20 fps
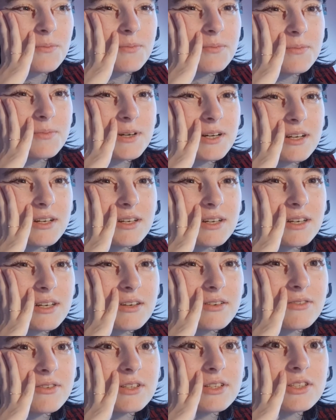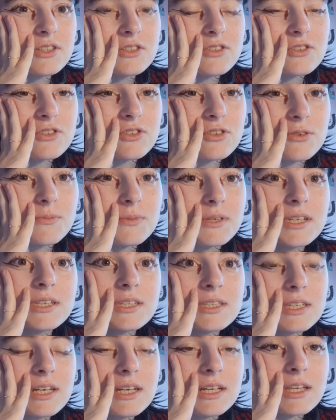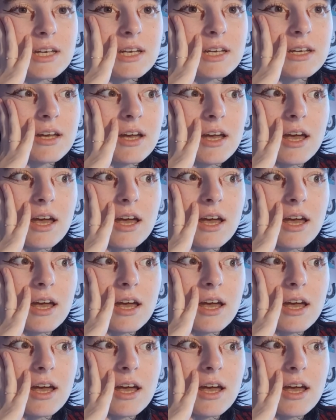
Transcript: But if we just normally say like